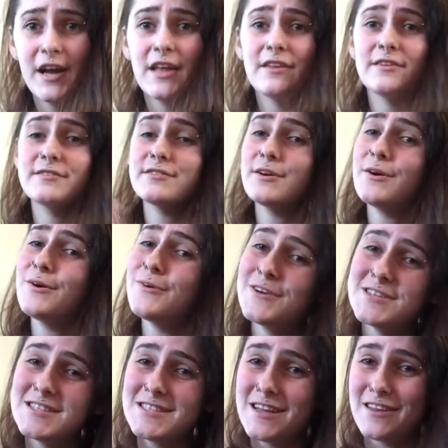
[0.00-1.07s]
There's
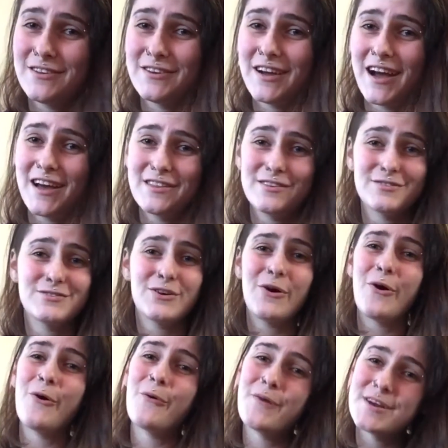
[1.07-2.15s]
always another con, there's
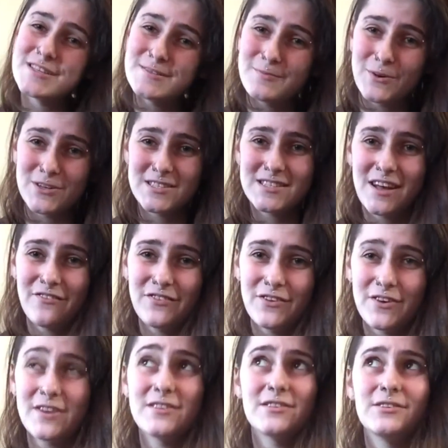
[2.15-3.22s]
always more stuff you
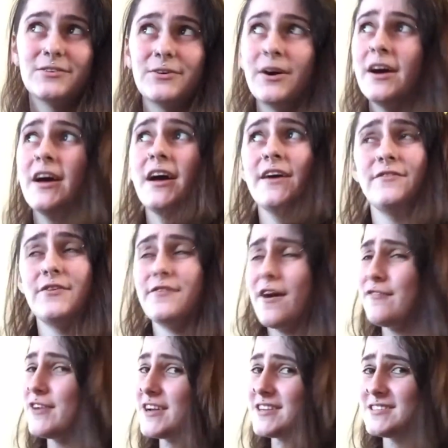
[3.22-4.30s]
can do. If you've
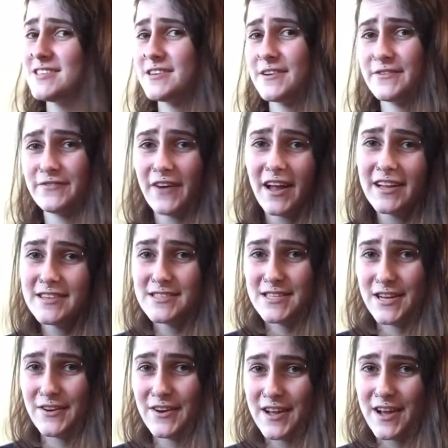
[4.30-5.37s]
ever considered
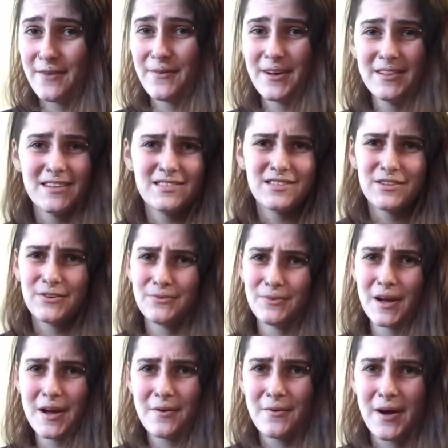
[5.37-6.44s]
volunteering at one, that's a
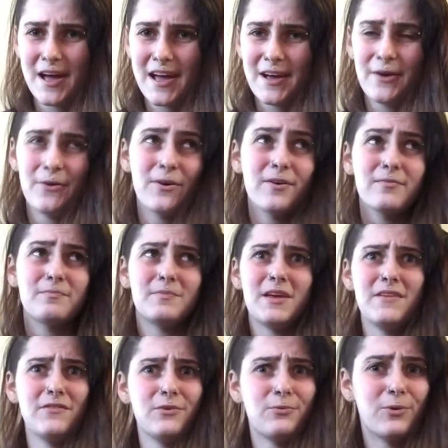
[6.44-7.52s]
great way, or
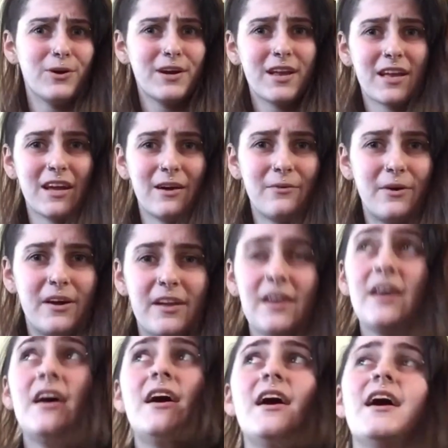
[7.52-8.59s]
even working at one.
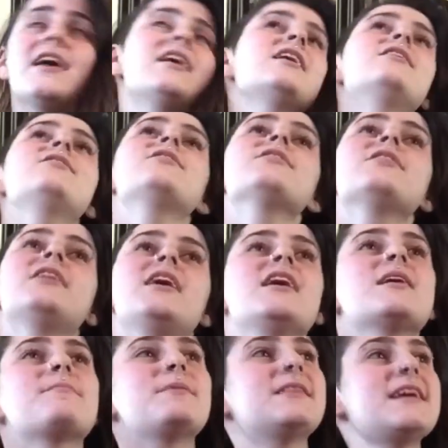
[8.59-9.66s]
And I know you're
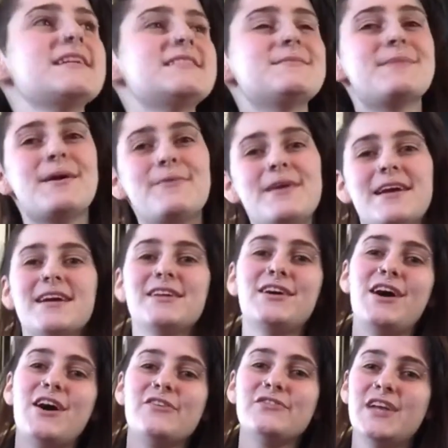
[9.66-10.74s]
like, but that's my weekend
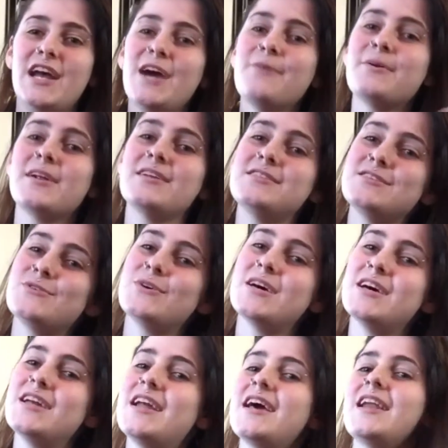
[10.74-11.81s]
off and I want to do
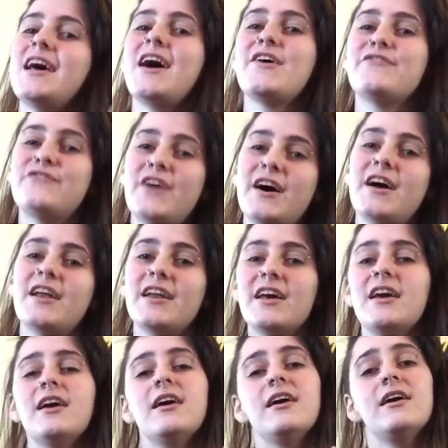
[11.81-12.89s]
it and have fun.
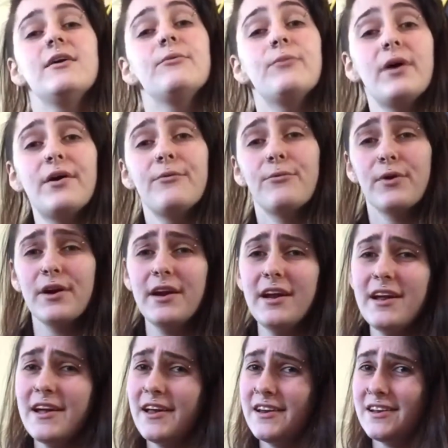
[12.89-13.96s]
Well, working
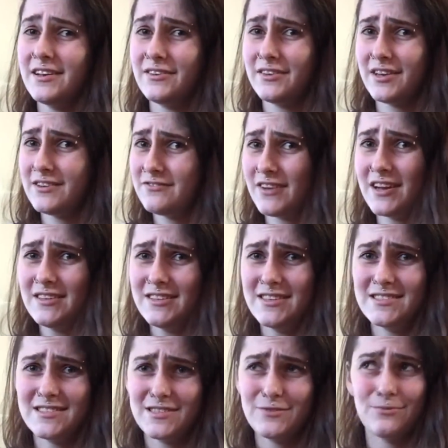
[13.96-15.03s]
at
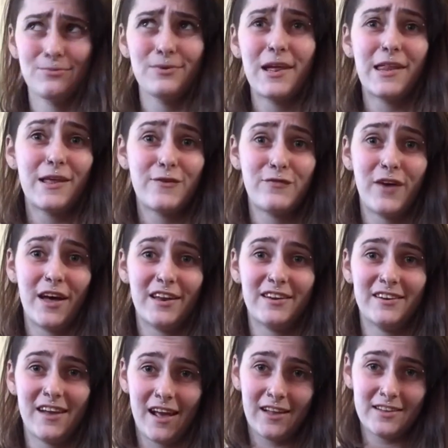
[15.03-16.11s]
conventions is really
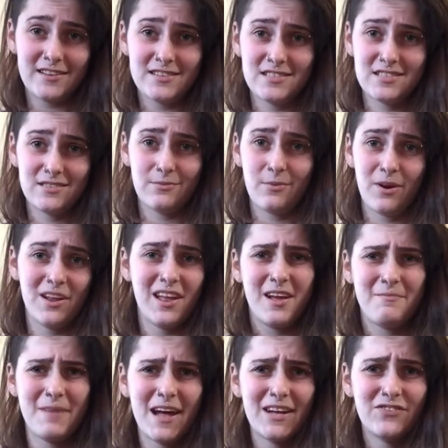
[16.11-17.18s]
fun. At least working at
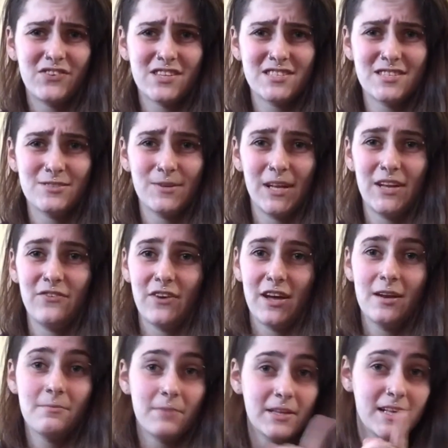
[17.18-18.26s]
MagFest is really
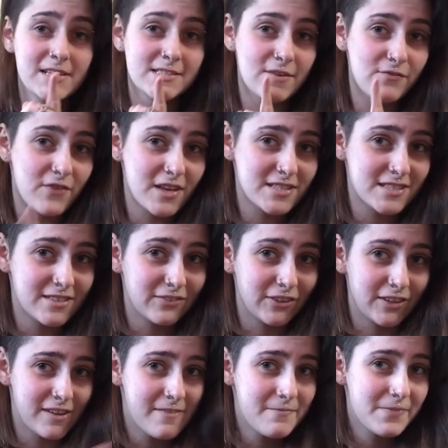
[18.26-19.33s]
fun, but that's a
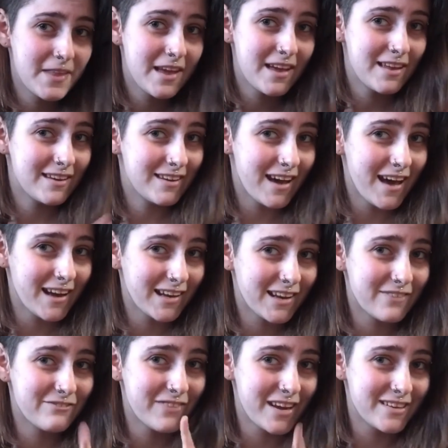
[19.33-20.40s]
festival, not a
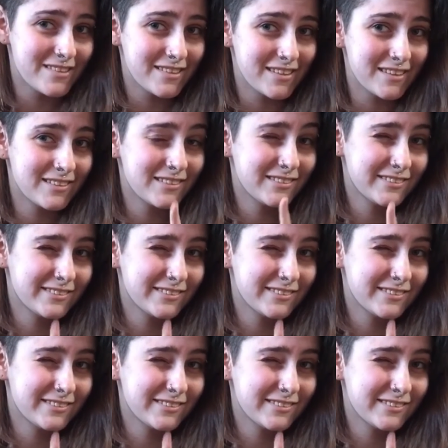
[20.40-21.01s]
convention.